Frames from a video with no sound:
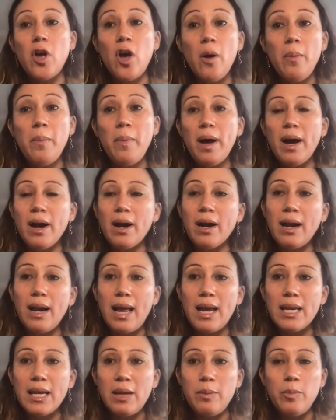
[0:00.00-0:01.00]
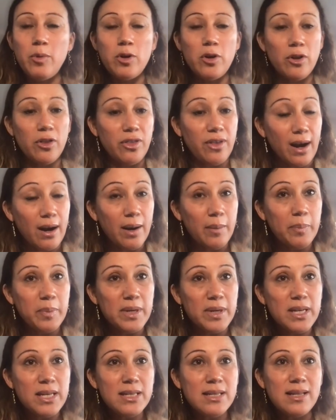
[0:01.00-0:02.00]
Some are like
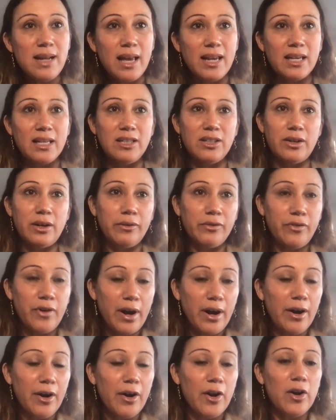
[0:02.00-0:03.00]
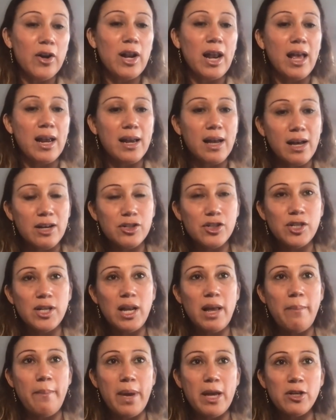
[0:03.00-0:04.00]
immunotherapies, like interferon,
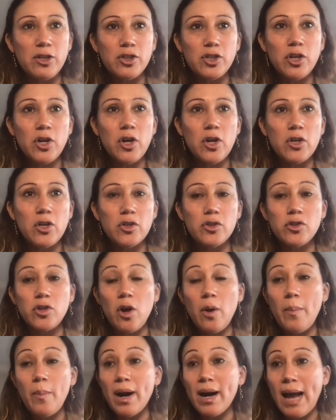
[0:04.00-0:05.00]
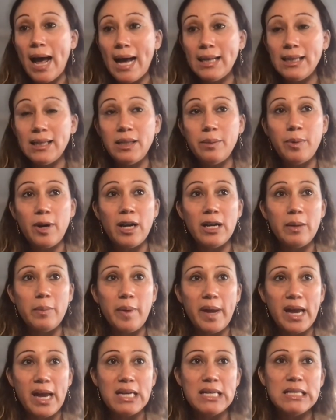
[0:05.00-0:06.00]
like Sheila mentioned. Some are
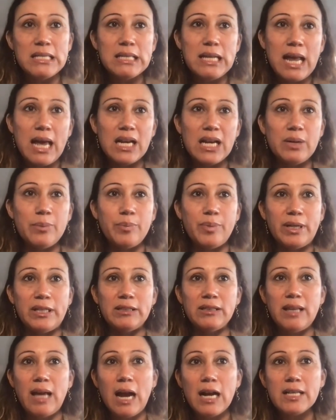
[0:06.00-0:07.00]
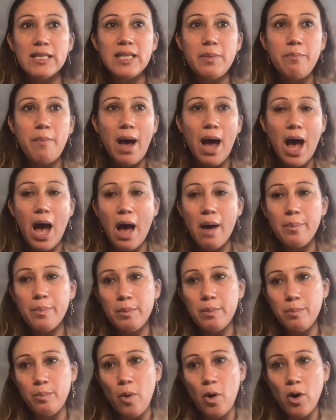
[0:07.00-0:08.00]
antibody-based, like
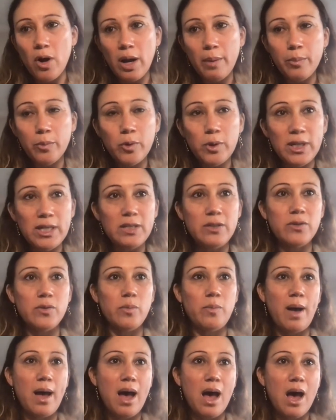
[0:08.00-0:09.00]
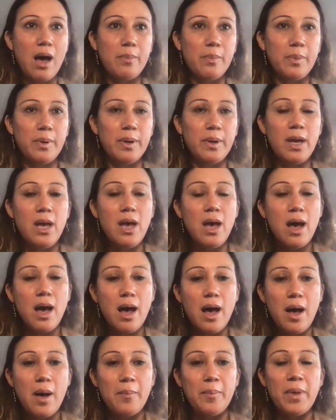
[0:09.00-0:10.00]
brentuximab, mogamulizumab,
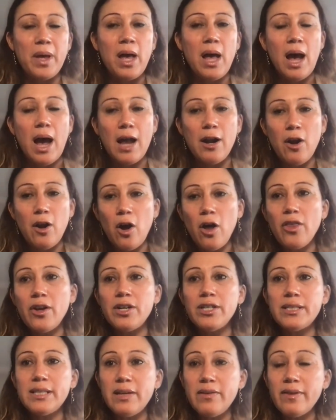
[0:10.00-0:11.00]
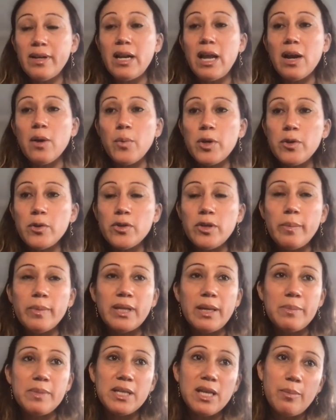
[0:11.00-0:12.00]
and others even we
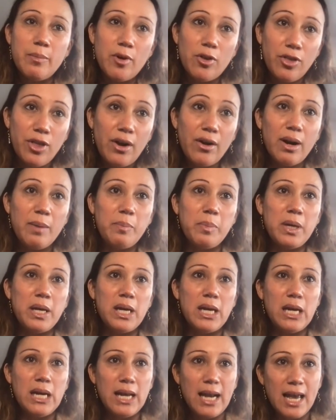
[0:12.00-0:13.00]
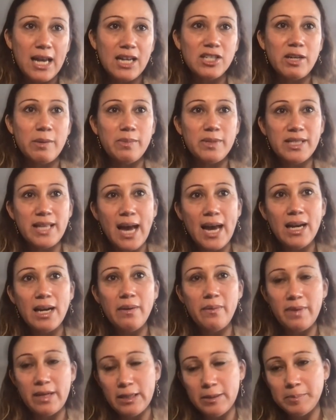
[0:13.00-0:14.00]
use sometimes chemotherapy, like
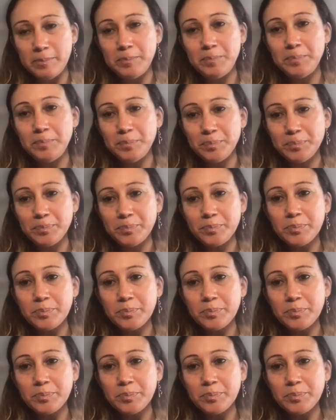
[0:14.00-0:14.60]
gemcitabine.